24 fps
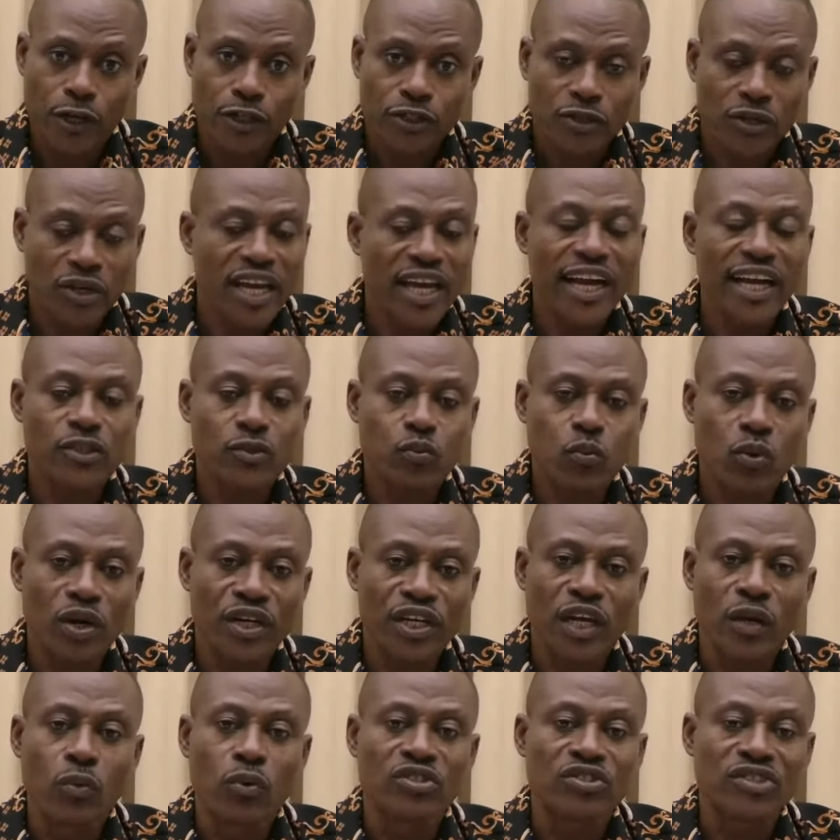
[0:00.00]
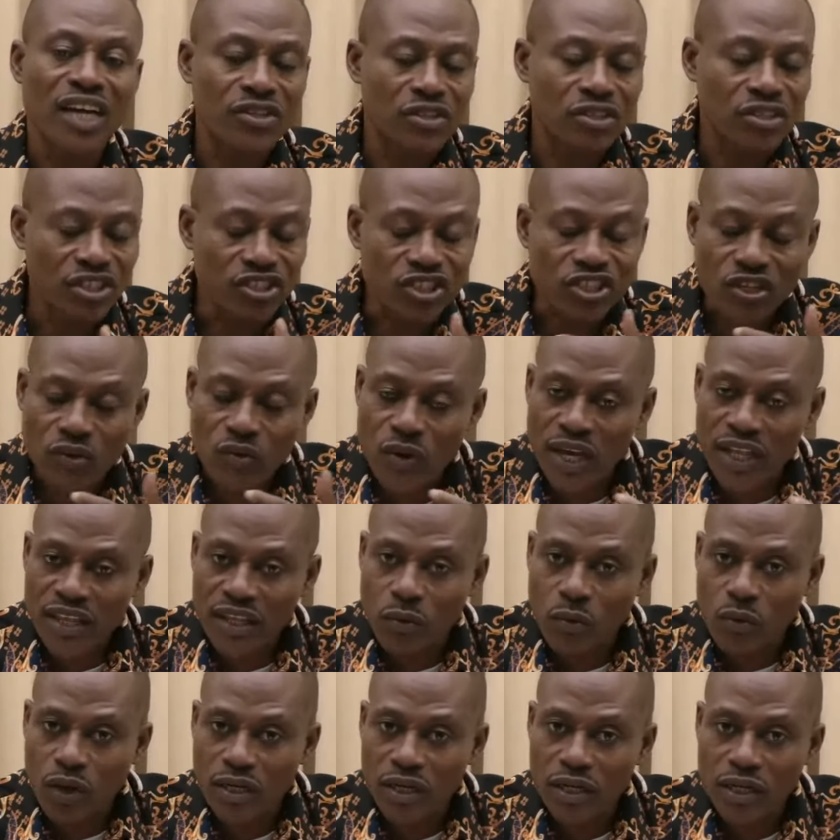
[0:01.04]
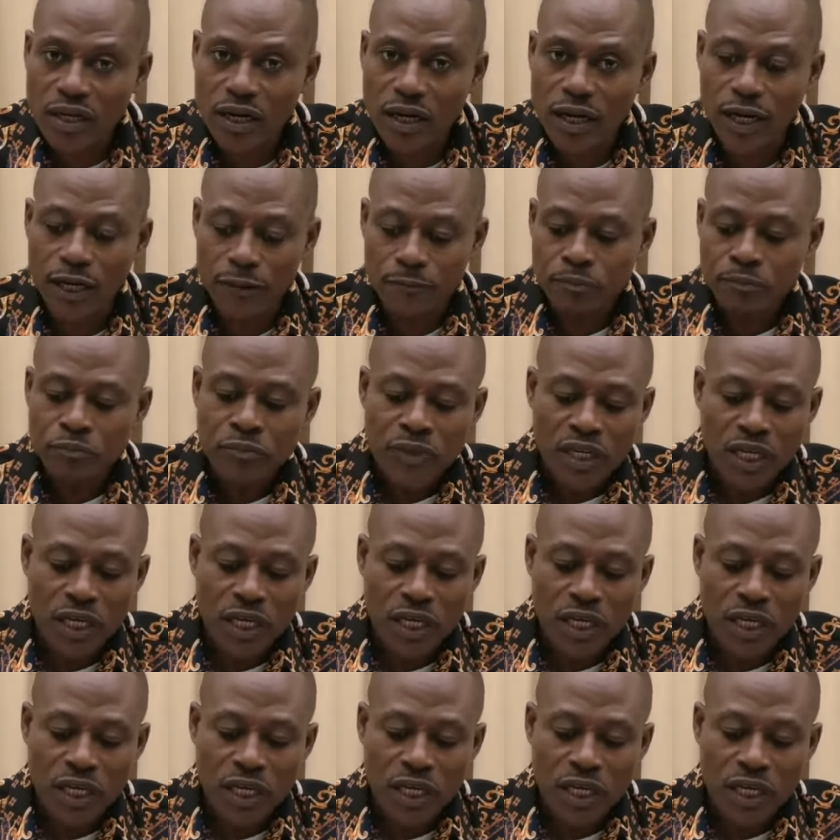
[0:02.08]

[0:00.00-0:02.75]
So guess what? It will try to discredit the word of God.